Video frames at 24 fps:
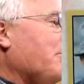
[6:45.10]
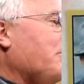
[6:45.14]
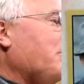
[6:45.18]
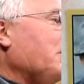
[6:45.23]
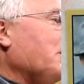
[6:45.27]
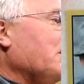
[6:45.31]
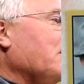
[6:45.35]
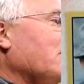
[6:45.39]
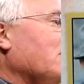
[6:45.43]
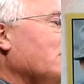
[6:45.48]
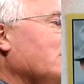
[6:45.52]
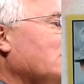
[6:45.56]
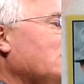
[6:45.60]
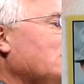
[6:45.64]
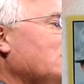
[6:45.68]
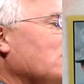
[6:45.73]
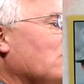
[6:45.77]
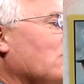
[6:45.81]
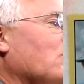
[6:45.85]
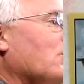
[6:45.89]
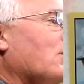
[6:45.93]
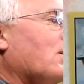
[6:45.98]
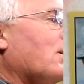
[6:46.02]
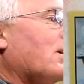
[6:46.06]
Bill
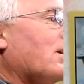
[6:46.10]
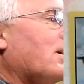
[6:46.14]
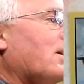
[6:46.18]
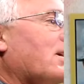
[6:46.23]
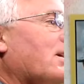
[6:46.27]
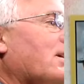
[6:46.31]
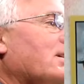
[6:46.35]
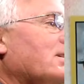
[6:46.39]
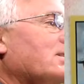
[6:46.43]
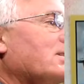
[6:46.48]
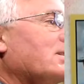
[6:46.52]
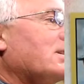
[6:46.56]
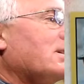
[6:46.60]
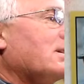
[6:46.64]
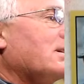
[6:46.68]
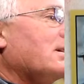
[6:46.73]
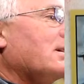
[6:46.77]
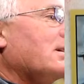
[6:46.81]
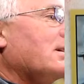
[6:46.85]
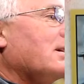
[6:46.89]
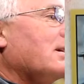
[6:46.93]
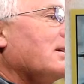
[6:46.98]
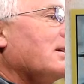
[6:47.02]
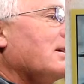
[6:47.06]
George,
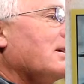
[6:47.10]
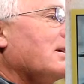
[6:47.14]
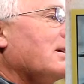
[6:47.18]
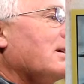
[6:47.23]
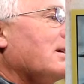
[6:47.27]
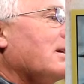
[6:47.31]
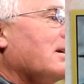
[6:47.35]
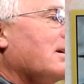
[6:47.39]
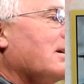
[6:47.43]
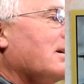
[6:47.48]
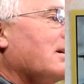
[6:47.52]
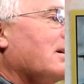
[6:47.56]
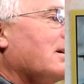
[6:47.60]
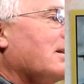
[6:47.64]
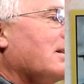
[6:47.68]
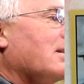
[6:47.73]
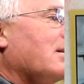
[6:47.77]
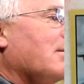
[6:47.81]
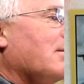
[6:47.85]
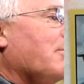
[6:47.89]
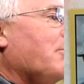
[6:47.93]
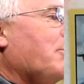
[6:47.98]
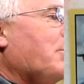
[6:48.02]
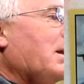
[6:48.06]

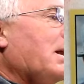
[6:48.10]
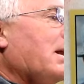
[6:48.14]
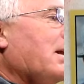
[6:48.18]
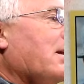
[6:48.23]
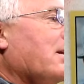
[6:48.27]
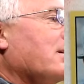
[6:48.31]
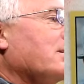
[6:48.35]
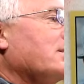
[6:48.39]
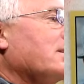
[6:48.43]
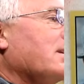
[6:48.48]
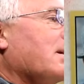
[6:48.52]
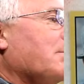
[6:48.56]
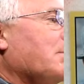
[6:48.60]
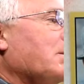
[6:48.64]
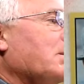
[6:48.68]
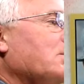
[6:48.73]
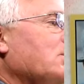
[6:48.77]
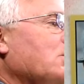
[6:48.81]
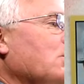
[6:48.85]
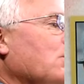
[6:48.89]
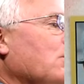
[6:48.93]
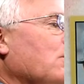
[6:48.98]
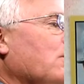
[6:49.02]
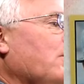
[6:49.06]
the Bears number
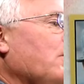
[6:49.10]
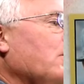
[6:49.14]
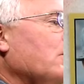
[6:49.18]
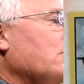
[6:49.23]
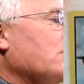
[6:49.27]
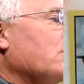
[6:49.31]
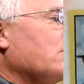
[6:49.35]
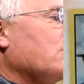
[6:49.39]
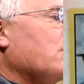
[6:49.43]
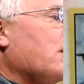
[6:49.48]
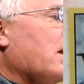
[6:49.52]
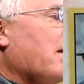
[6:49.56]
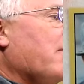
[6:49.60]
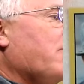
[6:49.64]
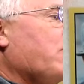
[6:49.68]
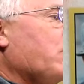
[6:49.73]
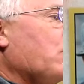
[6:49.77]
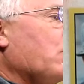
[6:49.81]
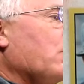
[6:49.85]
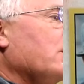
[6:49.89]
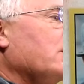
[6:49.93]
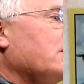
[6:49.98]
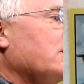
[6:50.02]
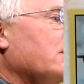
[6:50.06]
2 future
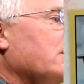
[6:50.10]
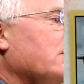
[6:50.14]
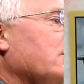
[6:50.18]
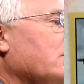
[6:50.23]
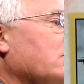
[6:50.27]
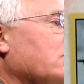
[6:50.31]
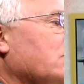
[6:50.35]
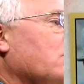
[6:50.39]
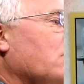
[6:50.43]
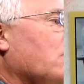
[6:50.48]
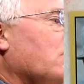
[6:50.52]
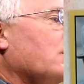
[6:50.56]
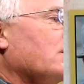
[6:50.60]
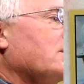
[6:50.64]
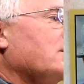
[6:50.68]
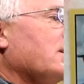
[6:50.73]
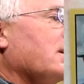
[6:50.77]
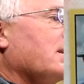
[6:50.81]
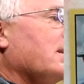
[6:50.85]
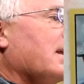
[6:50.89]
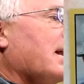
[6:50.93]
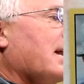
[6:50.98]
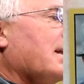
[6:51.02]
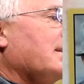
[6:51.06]
draft
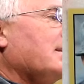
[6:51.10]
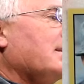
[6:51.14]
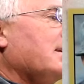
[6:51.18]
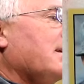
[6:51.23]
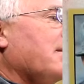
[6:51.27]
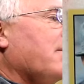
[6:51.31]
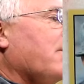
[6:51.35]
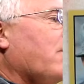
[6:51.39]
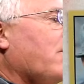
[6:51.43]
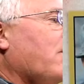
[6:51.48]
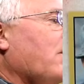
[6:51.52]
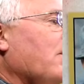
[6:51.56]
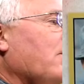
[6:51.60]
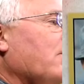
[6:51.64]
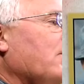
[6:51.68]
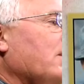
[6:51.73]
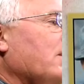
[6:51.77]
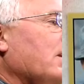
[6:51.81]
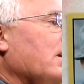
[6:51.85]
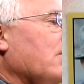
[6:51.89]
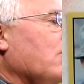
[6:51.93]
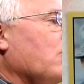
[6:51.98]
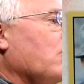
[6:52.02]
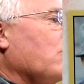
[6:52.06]
choice in
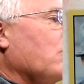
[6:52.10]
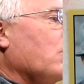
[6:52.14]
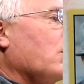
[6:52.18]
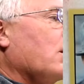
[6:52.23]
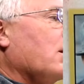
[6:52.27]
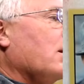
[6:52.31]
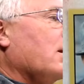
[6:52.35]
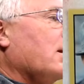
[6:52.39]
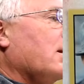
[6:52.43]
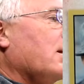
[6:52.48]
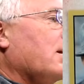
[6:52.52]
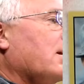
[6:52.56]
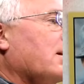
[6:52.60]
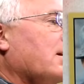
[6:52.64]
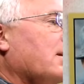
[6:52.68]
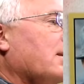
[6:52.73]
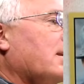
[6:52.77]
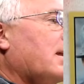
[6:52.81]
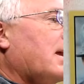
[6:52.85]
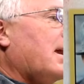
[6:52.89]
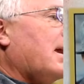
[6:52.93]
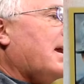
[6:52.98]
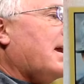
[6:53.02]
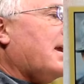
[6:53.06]

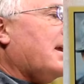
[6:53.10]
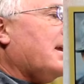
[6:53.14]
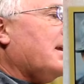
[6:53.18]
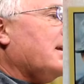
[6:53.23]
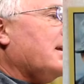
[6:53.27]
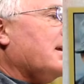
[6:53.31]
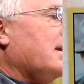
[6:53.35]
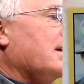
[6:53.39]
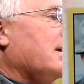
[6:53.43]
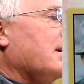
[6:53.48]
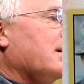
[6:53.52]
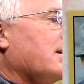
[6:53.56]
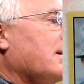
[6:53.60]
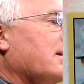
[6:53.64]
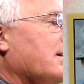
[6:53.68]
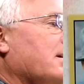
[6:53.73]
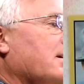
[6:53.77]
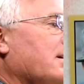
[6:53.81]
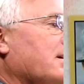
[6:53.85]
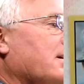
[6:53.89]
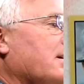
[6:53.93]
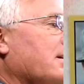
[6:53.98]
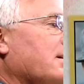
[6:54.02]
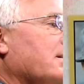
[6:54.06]
1951, 8
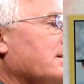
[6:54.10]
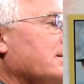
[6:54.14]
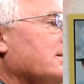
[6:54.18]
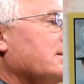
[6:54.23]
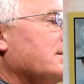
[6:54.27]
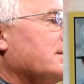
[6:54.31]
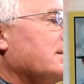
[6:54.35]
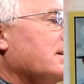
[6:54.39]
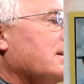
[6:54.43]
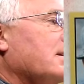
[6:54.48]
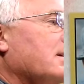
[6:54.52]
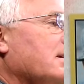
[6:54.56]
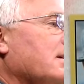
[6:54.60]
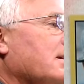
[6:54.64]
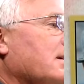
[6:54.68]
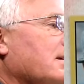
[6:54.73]
years.